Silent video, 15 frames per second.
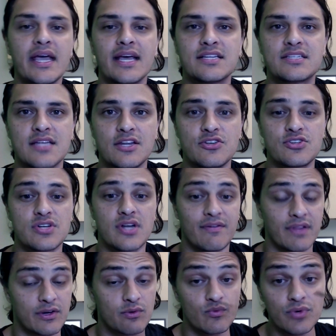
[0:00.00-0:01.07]
Instead, you should
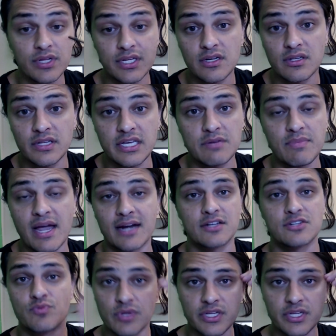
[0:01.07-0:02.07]
have like really good lead magnets,